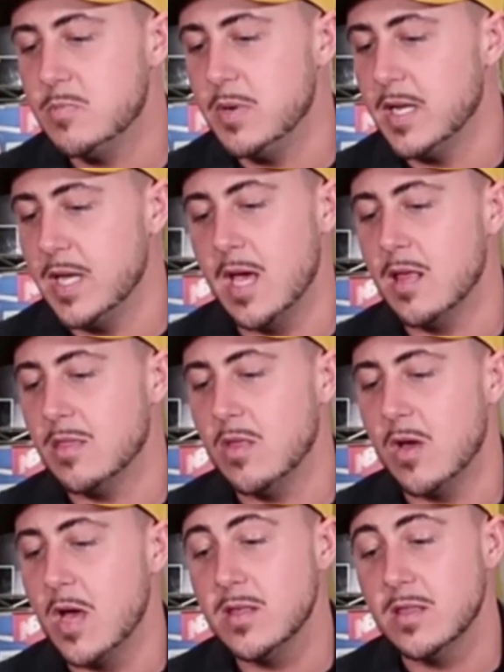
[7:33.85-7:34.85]
But yeah,
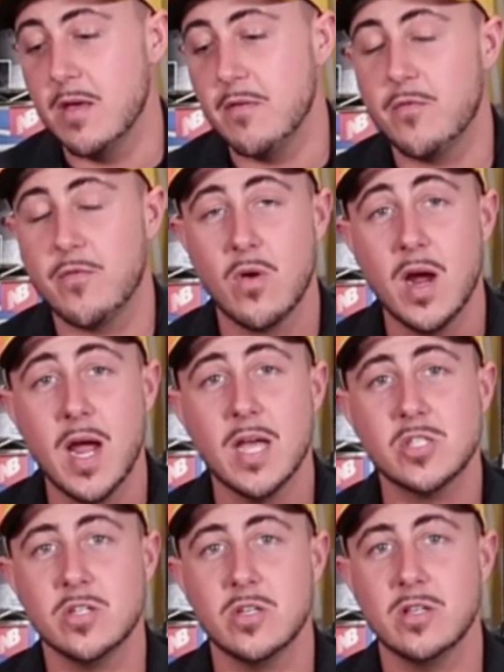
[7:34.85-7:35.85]
I think they're
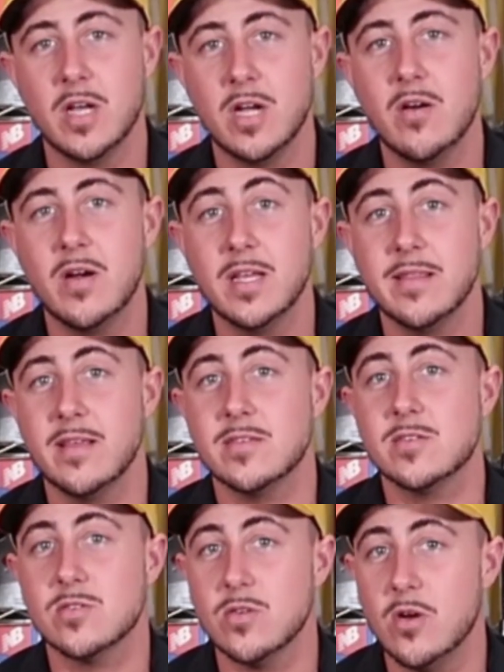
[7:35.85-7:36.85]
fresh, dude. Like, I reckon they're
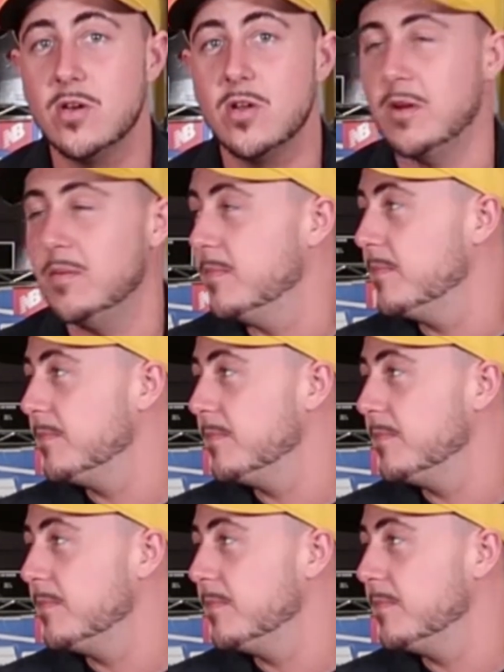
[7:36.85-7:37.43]
so dope.